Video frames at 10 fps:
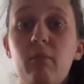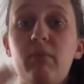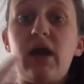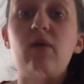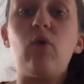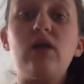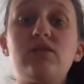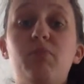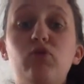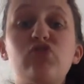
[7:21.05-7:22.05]
But I wanted
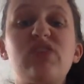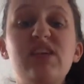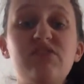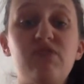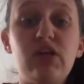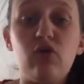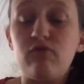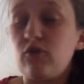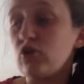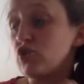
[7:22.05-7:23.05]
to post this video
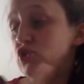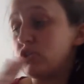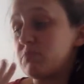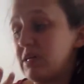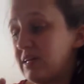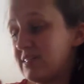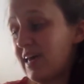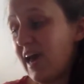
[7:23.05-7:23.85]
first just because